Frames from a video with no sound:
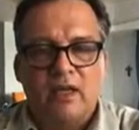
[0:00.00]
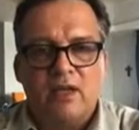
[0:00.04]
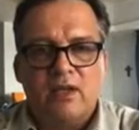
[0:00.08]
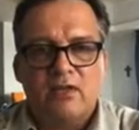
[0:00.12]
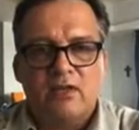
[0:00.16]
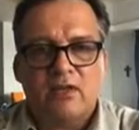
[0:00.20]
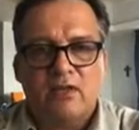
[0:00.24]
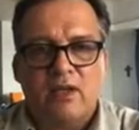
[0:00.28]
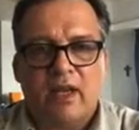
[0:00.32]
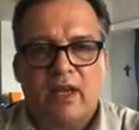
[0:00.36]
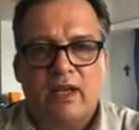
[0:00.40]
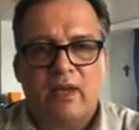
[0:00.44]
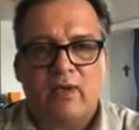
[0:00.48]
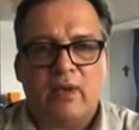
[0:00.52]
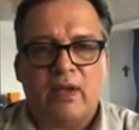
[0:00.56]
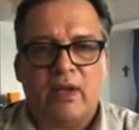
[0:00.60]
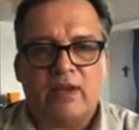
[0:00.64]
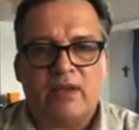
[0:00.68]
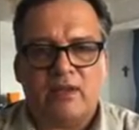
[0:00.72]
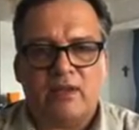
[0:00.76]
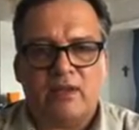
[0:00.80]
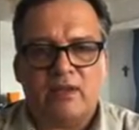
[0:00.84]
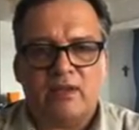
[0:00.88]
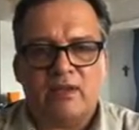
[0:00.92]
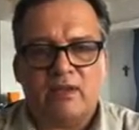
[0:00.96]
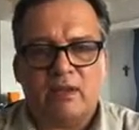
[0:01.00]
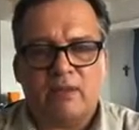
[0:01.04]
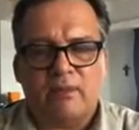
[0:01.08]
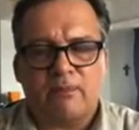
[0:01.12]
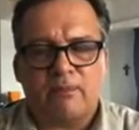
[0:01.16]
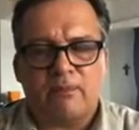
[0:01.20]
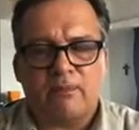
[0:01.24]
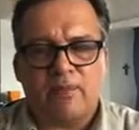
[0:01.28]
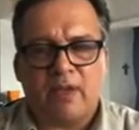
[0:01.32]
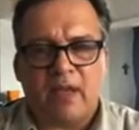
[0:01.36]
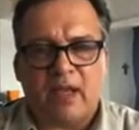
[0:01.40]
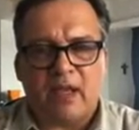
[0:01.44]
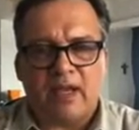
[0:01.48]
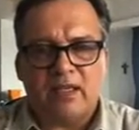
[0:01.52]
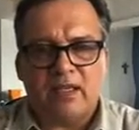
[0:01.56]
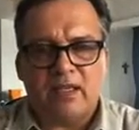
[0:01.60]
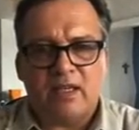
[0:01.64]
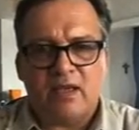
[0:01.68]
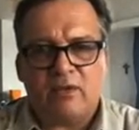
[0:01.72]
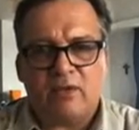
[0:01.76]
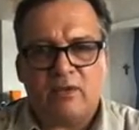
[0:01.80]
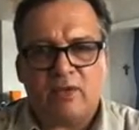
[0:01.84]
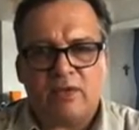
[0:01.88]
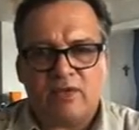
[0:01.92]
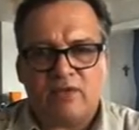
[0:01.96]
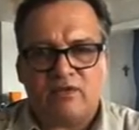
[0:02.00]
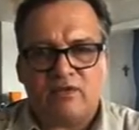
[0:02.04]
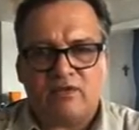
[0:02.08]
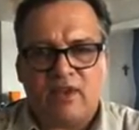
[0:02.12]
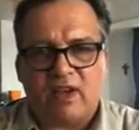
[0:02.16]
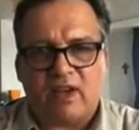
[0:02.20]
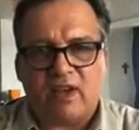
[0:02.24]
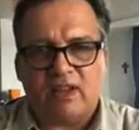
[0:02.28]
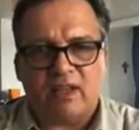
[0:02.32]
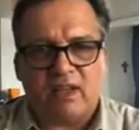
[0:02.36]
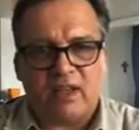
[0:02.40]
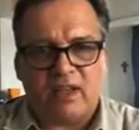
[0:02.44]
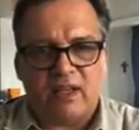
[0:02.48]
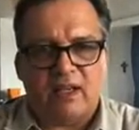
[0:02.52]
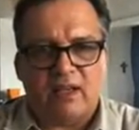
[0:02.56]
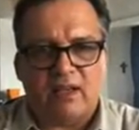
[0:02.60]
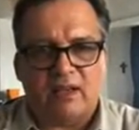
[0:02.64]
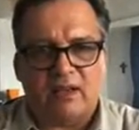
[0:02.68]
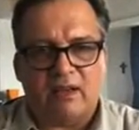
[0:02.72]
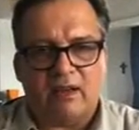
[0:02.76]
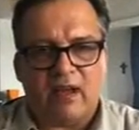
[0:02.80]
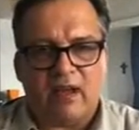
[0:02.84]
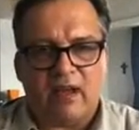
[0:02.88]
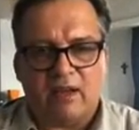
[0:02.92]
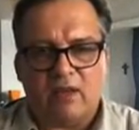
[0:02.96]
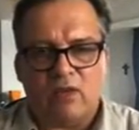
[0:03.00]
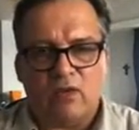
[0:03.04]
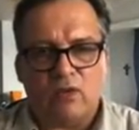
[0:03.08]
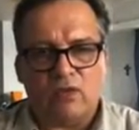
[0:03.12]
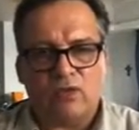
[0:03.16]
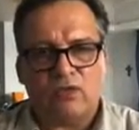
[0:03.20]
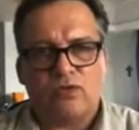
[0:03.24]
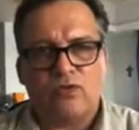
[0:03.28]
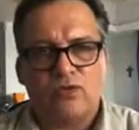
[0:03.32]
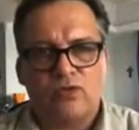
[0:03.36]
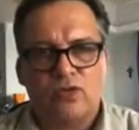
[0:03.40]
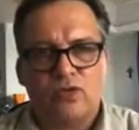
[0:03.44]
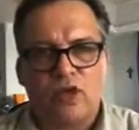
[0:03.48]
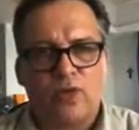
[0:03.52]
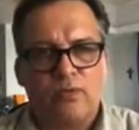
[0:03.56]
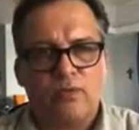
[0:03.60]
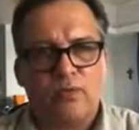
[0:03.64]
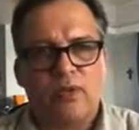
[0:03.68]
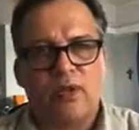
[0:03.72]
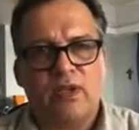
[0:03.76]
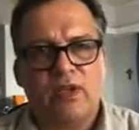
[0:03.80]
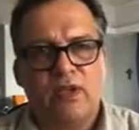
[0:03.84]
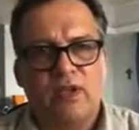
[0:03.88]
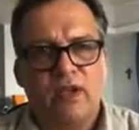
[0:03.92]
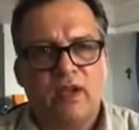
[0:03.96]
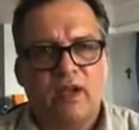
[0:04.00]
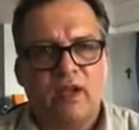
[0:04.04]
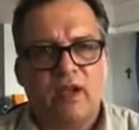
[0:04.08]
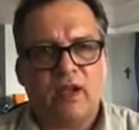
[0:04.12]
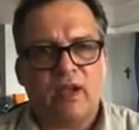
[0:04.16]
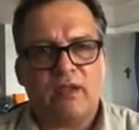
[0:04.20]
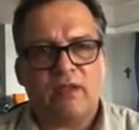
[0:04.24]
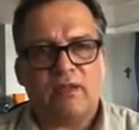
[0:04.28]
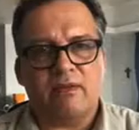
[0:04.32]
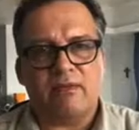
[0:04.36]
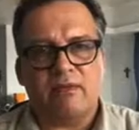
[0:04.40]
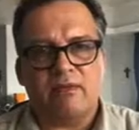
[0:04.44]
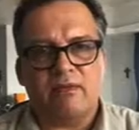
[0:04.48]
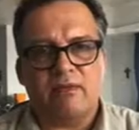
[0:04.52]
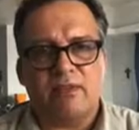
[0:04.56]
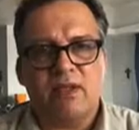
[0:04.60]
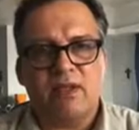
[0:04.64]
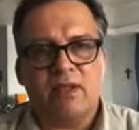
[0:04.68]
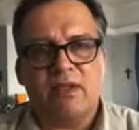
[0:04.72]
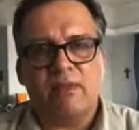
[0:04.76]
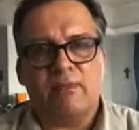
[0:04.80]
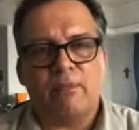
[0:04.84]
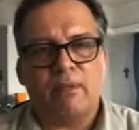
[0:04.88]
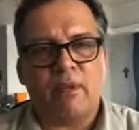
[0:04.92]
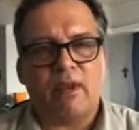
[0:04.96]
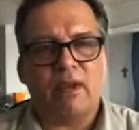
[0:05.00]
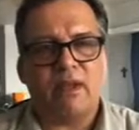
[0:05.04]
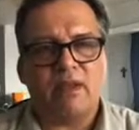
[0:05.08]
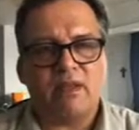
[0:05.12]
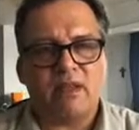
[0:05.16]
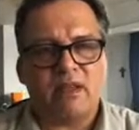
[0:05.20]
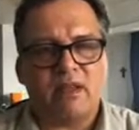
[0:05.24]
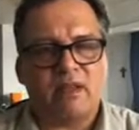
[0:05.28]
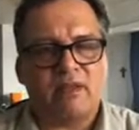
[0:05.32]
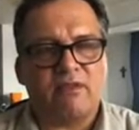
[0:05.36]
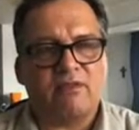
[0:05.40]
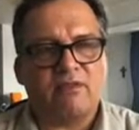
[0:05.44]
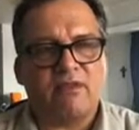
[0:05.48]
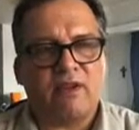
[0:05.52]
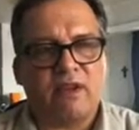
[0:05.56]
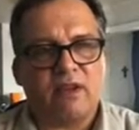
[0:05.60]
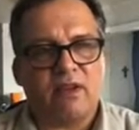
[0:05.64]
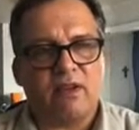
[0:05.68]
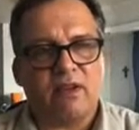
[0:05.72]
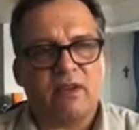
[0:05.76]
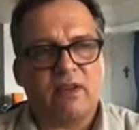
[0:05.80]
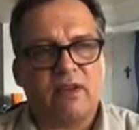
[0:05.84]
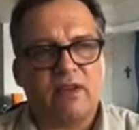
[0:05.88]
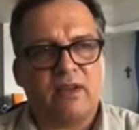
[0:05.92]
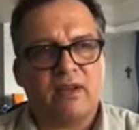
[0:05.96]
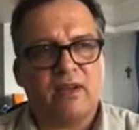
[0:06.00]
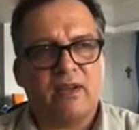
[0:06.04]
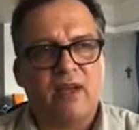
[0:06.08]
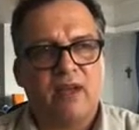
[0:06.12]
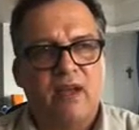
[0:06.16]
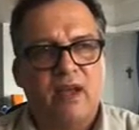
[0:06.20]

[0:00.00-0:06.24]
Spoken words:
So anyway, the idea was very clear. I go to Germany, I meet my son Frederick,